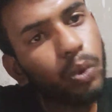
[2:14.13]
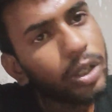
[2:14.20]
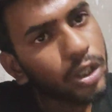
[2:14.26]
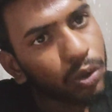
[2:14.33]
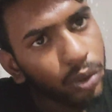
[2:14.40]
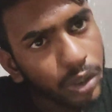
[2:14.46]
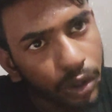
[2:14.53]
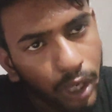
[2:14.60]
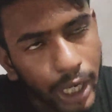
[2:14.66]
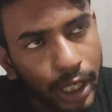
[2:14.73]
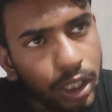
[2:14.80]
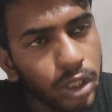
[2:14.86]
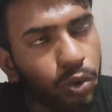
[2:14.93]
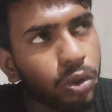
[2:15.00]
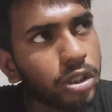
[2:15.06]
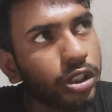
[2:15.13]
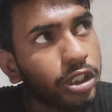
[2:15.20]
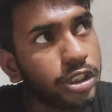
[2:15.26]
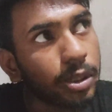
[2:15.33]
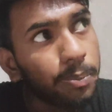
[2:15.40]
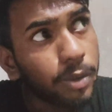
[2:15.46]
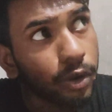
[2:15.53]
what you can write, you can
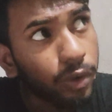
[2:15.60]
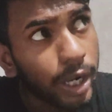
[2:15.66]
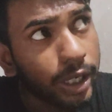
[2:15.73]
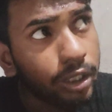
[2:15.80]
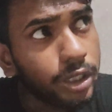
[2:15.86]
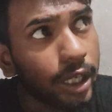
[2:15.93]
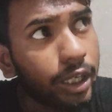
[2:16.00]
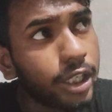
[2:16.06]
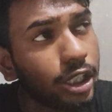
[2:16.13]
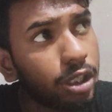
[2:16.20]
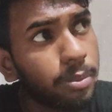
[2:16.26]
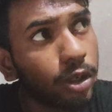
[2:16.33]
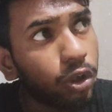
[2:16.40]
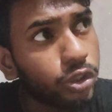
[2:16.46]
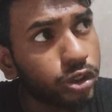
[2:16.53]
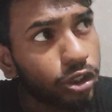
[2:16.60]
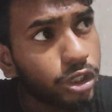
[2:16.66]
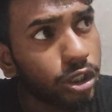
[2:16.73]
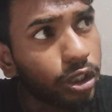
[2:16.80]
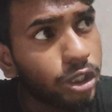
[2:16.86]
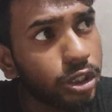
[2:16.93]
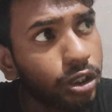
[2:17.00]
simply write that
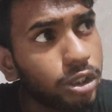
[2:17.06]
etymology